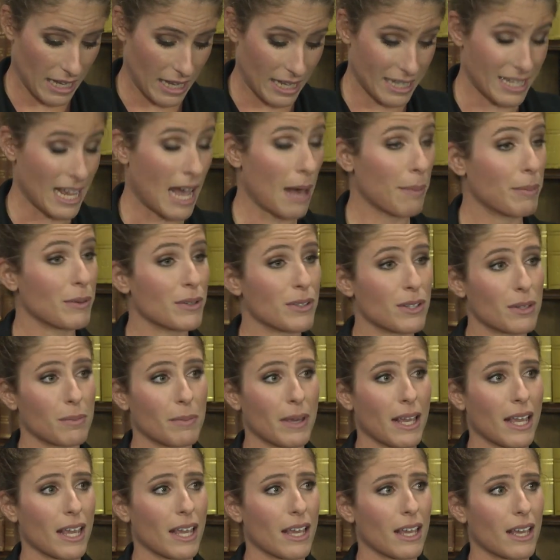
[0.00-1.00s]
It's happened to
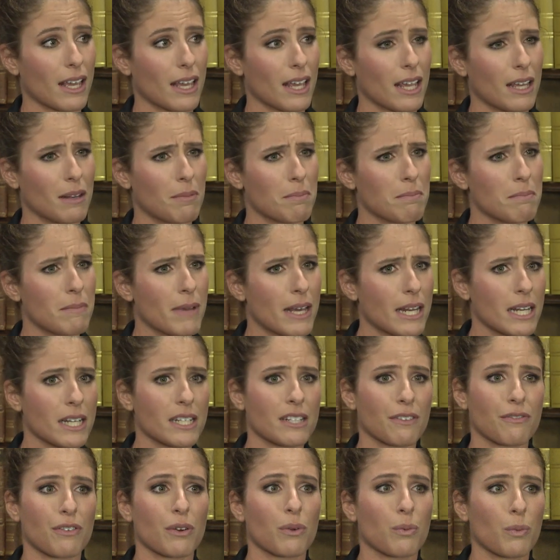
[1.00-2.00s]
me in many
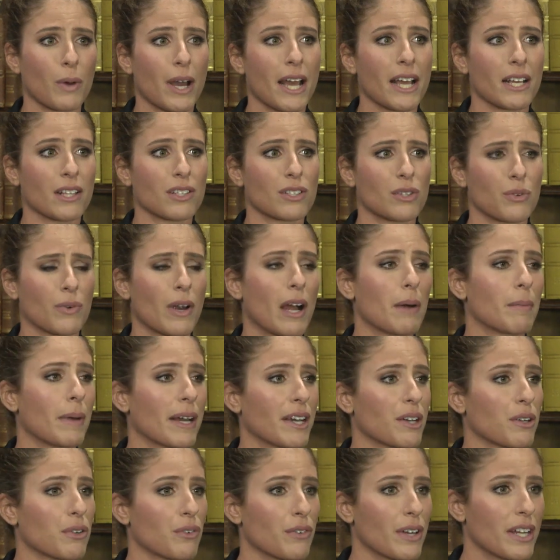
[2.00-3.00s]
different ways throughout
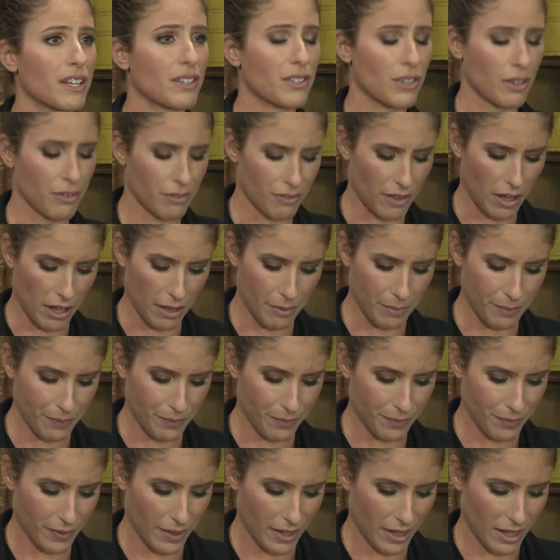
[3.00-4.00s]
my career so far.
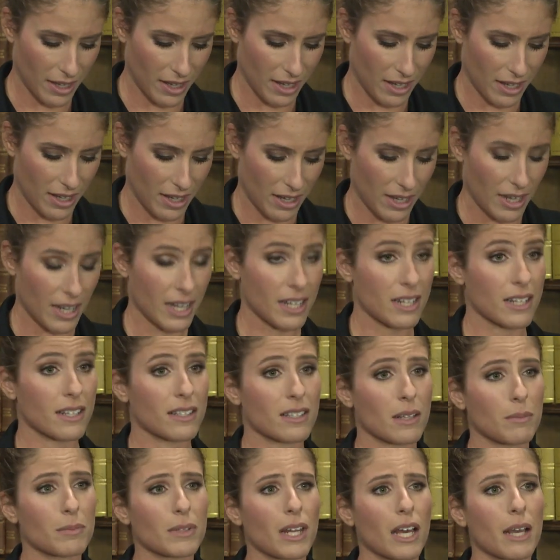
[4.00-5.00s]
It has
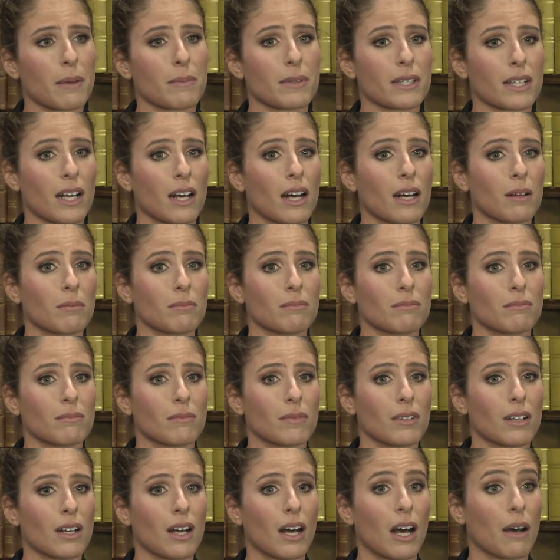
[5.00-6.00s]
sometimes
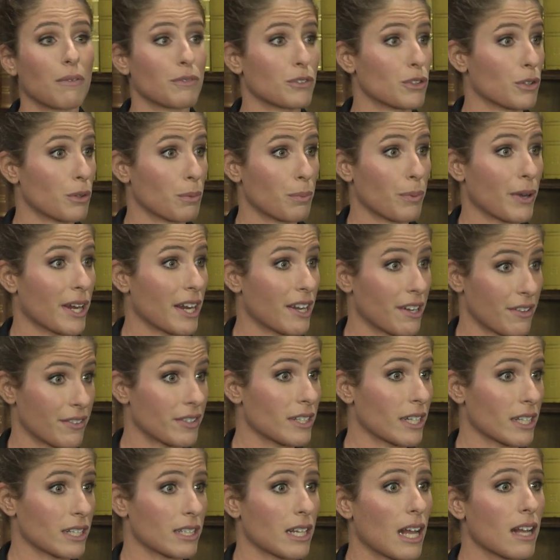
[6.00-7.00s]
come after a period of
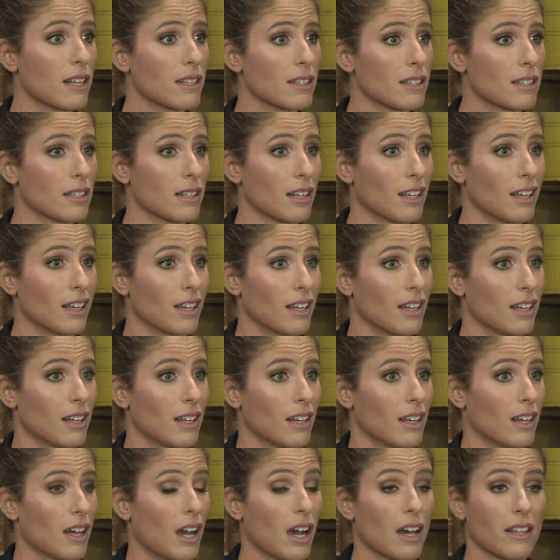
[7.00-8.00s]
success
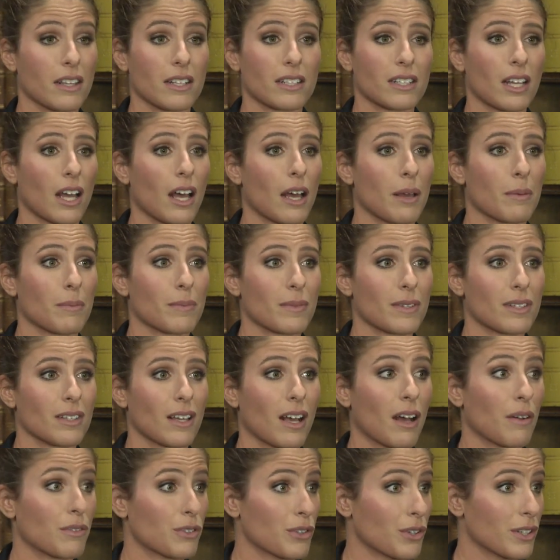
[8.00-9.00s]
other times
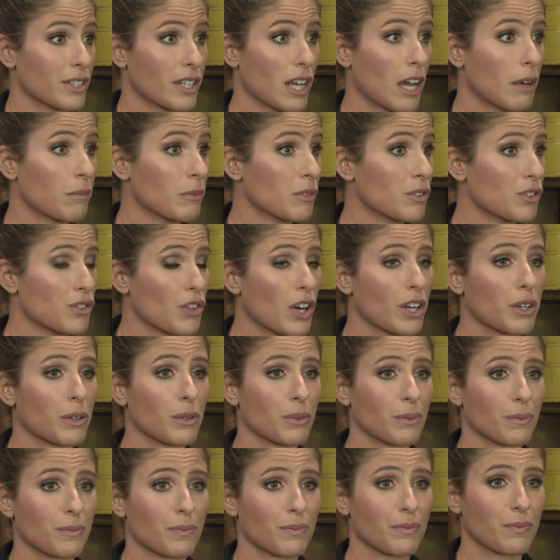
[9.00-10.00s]
after a time of
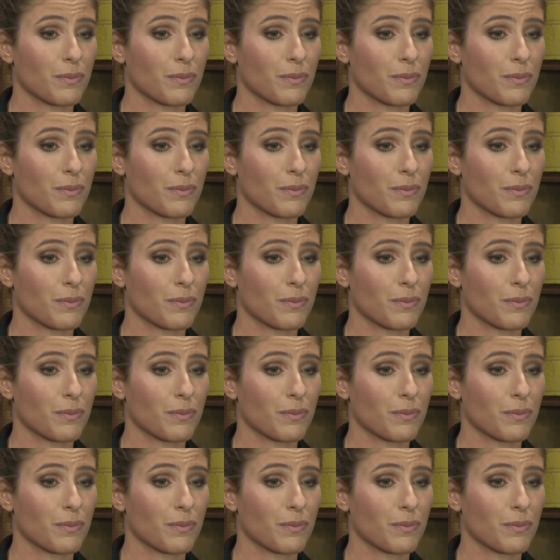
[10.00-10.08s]
struggle.